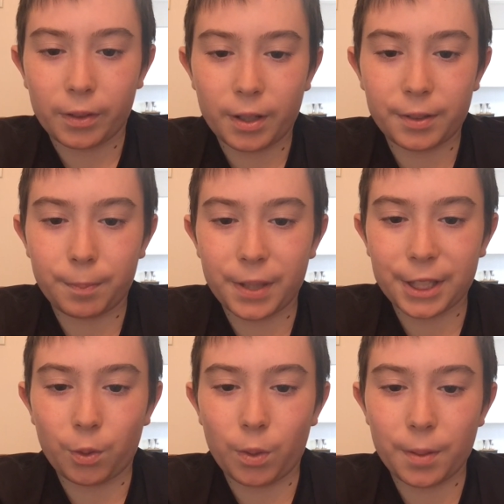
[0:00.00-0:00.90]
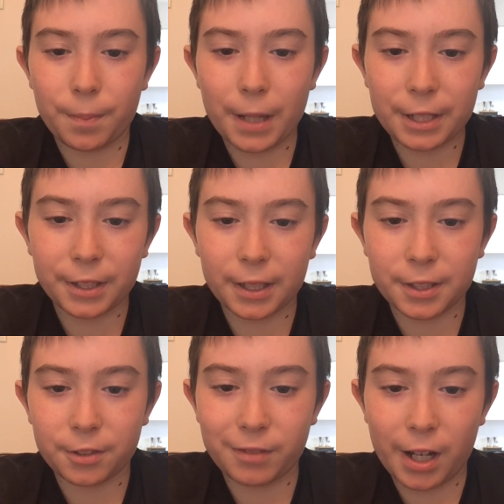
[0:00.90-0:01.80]
They beat the Winnipeg
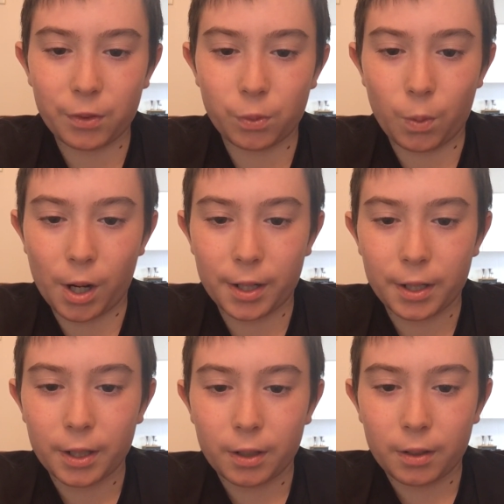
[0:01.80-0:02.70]
Jets in round one